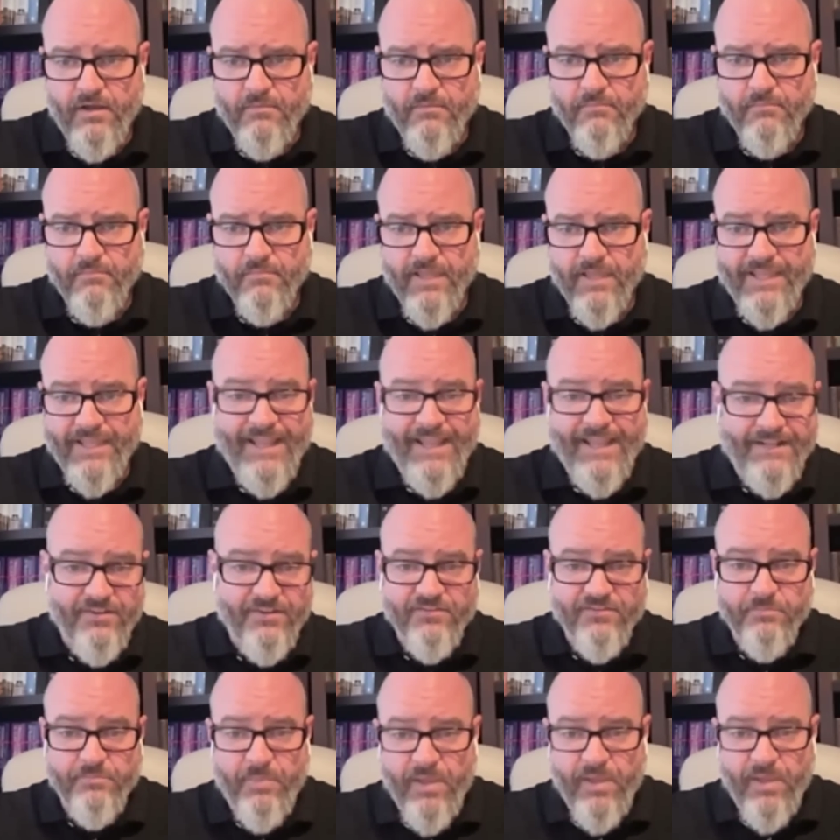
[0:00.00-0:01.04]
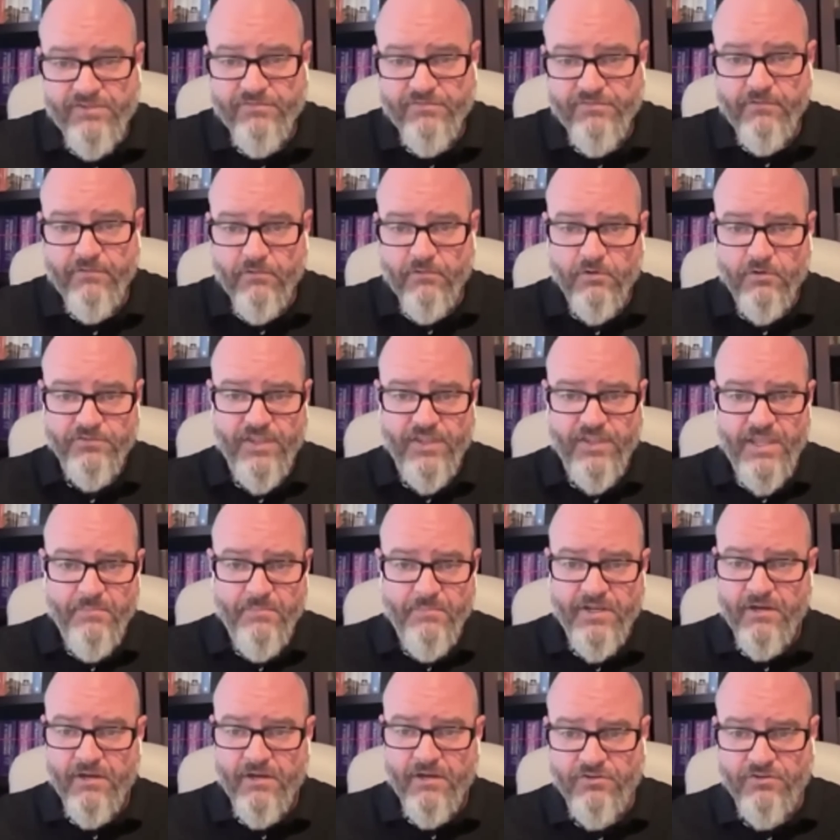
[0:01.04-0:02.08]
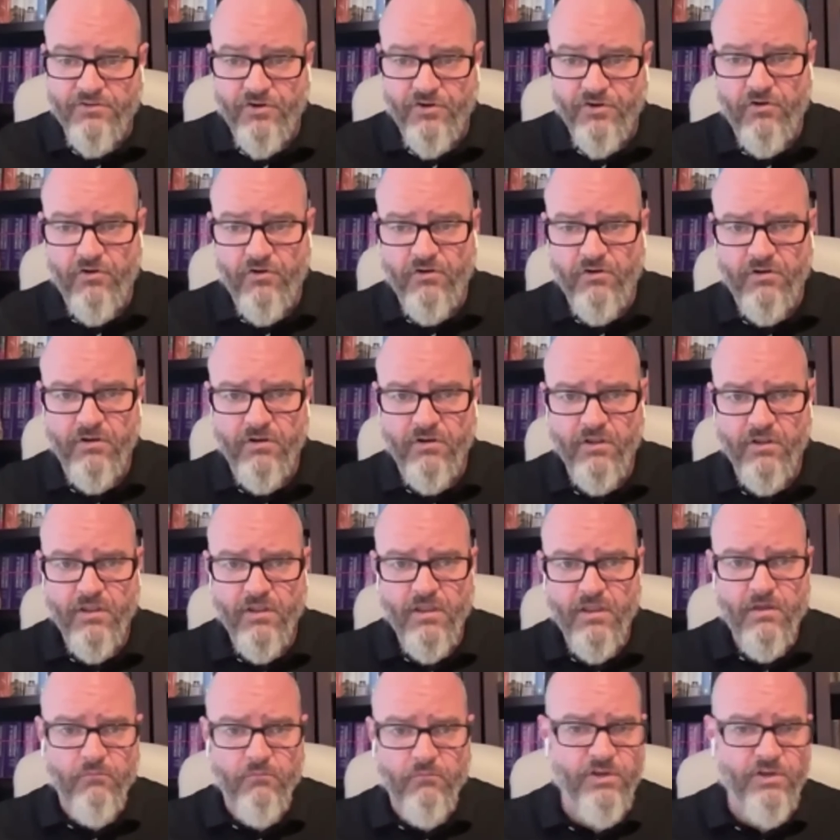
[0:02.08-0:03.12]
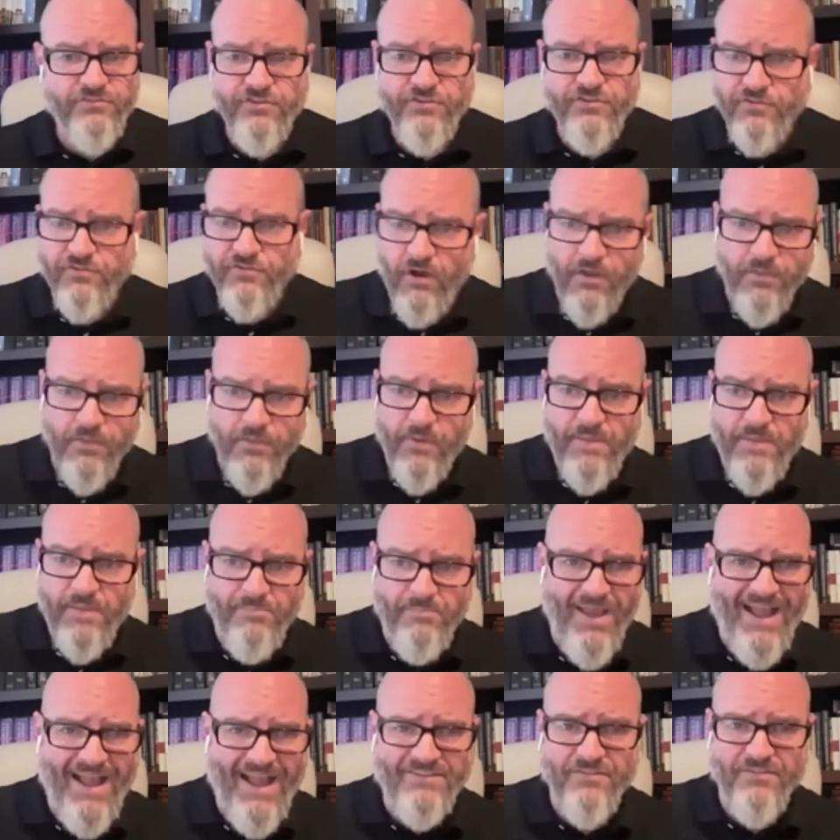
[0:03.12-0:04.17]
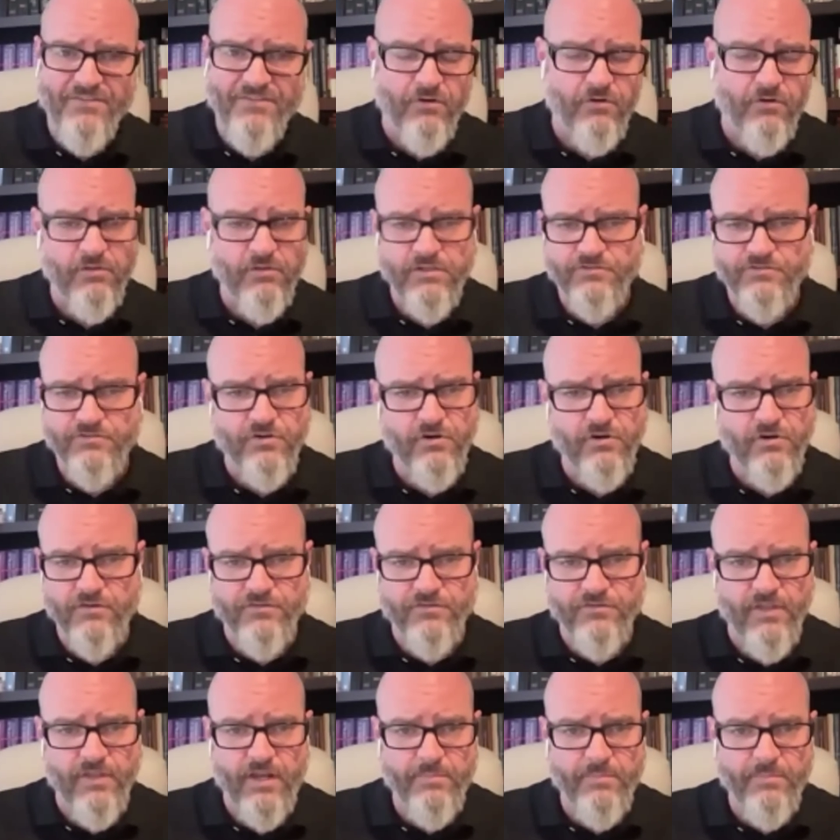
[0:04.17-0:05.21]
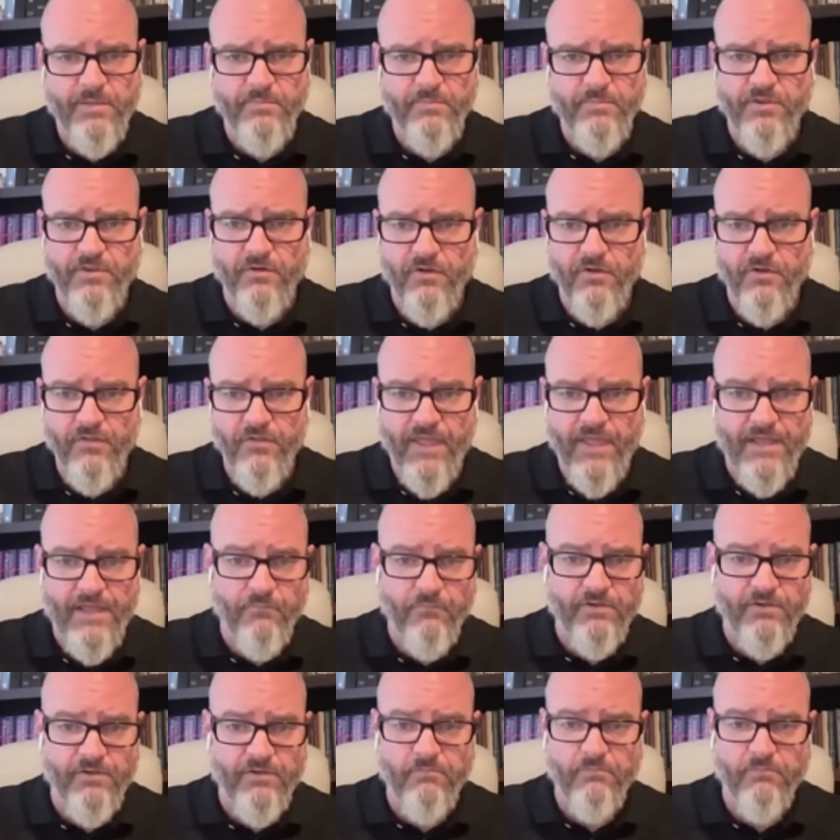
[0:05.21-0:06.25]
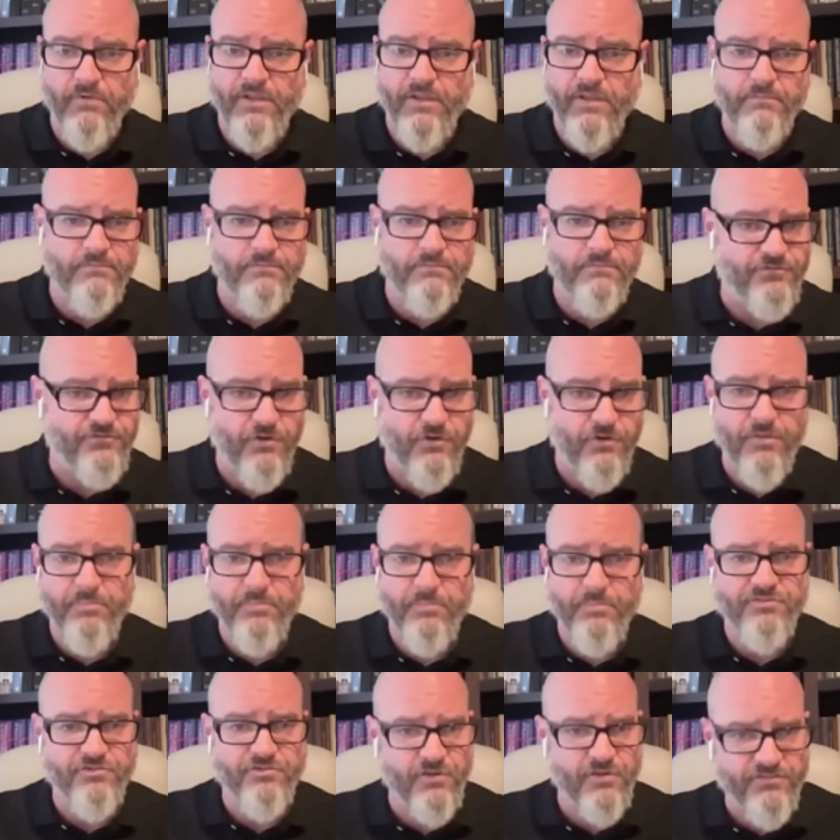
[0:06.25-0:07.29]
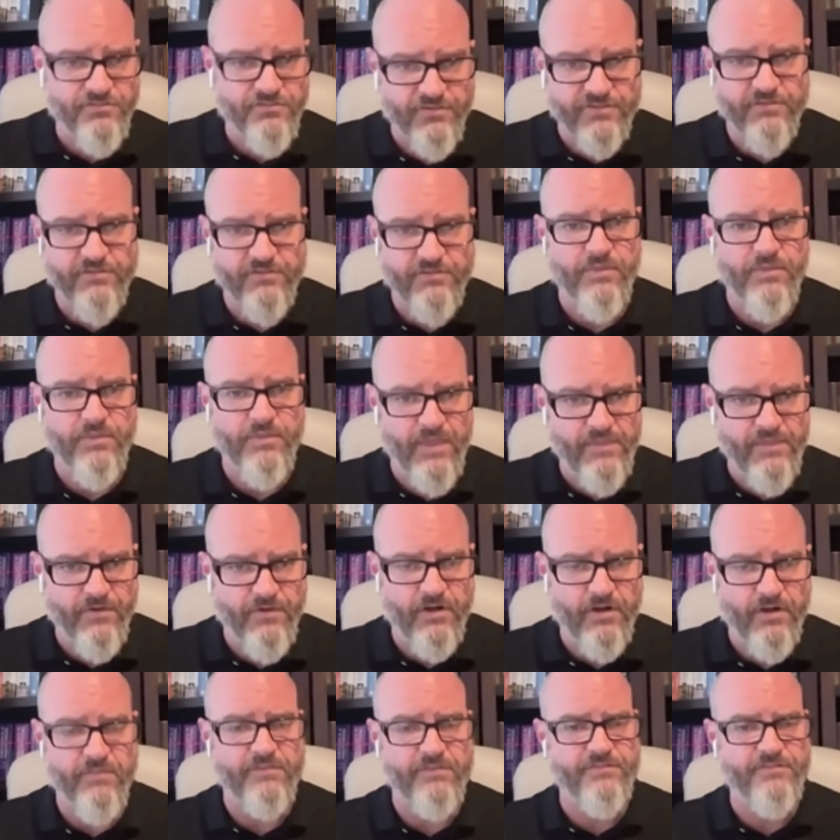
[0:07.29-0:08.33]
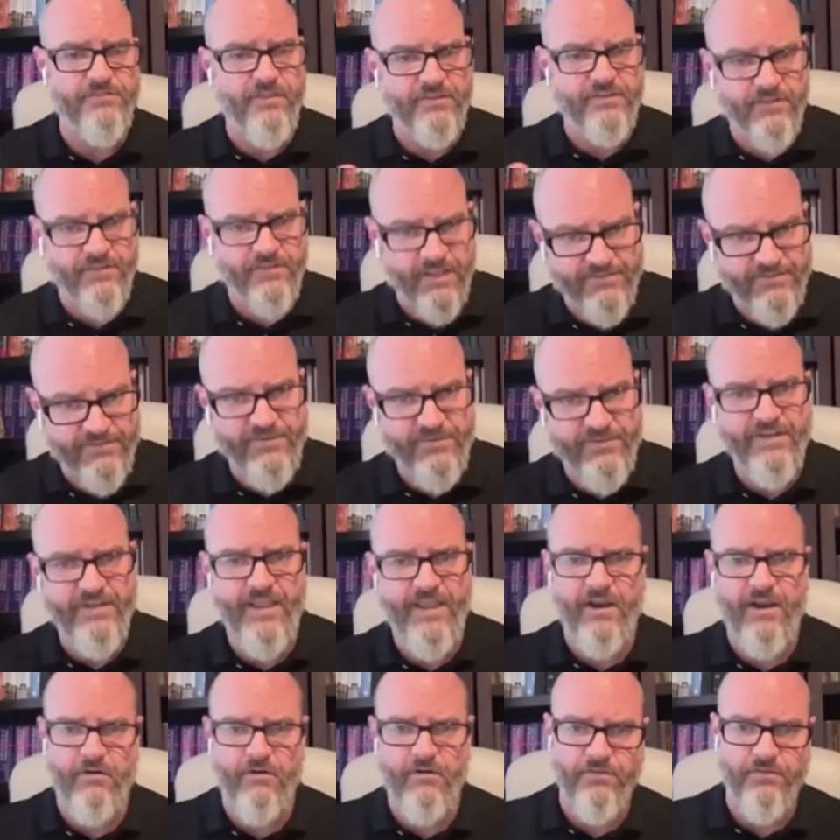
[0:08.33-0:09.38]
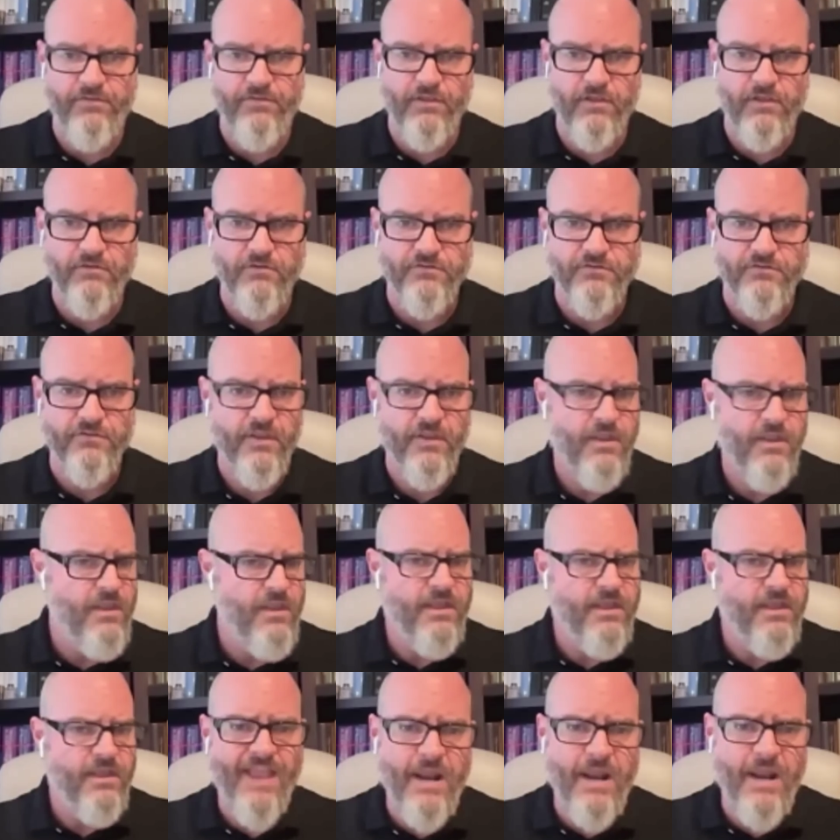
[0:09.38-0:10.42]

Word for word: Um, like an anticipation of the Lord's imminent return, reaches all the way back to the early church. A lot of people don't know that. We we show the patristics and what they thought on this and that Nicene era theologians.